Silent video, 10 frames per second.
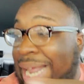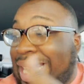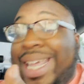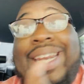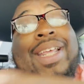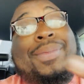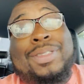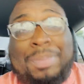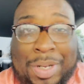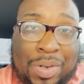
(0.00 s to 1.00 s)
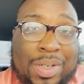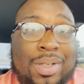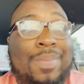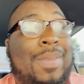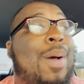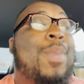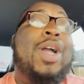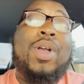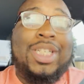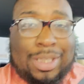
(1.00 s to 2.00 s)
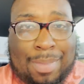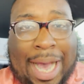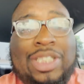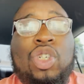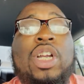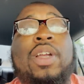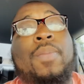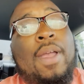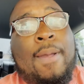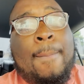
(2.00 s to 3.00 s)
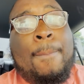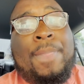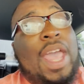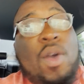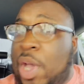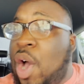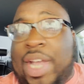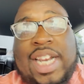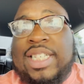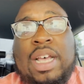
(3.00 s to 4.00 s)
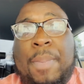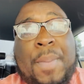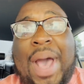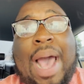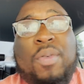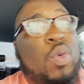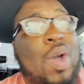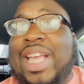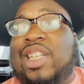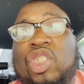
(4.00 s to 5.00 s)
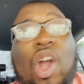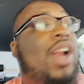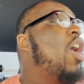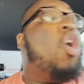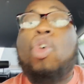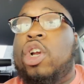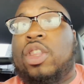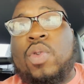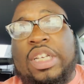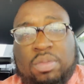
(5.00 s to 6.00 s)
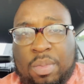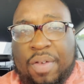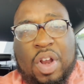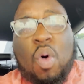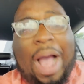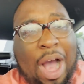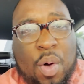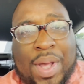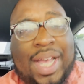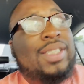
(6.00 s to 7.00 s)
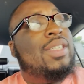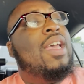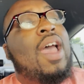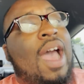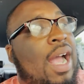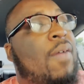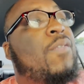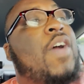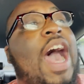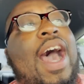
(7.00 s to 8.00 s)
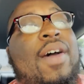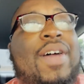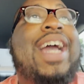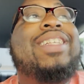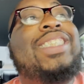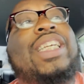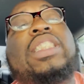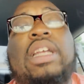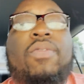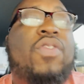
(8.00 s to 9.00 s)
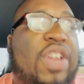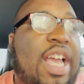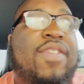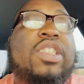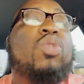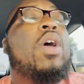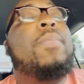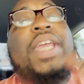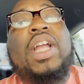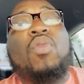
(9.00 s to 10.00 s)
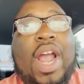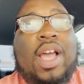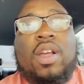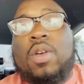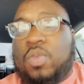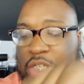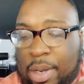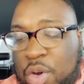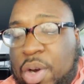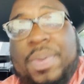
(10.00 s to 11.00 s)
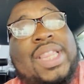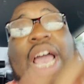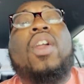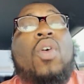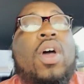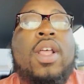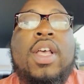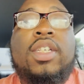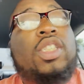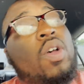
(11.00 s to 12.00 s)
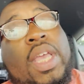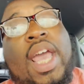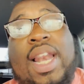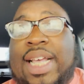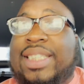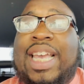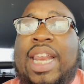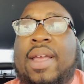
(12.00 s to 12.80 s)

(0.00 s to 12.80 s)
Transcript: But I did get him some milk. I'm gonna go get some ice cream and we're gonna get this up and and We're gonna get it started. I ordered the wings from Buffalo Wild Wings. I got five, I got six different flavors, one being regular, which I'm gonna put that on. So yeah, let's get